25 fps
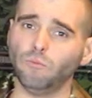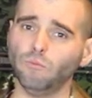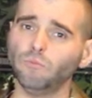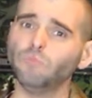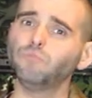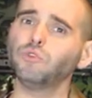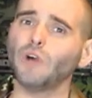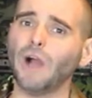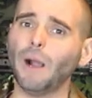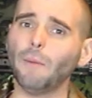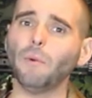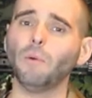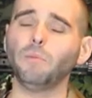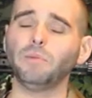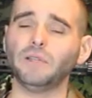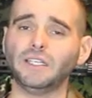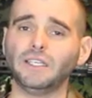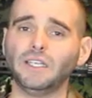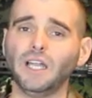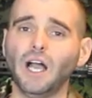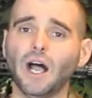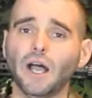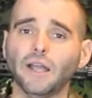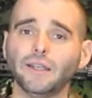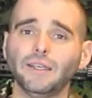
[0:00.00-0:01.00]
Probably
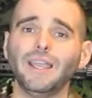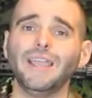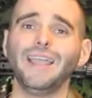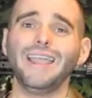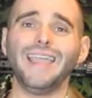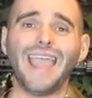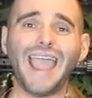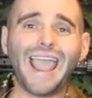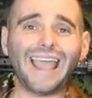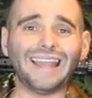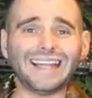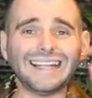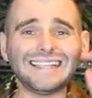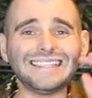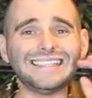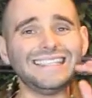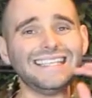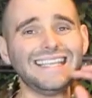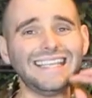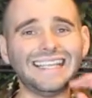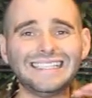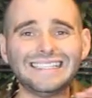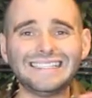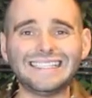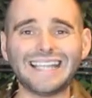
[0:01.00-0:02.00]
not. And that's the
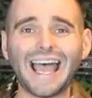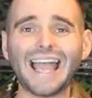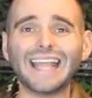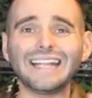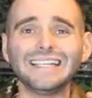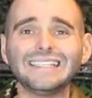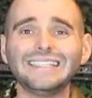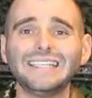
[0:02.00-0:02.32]
exact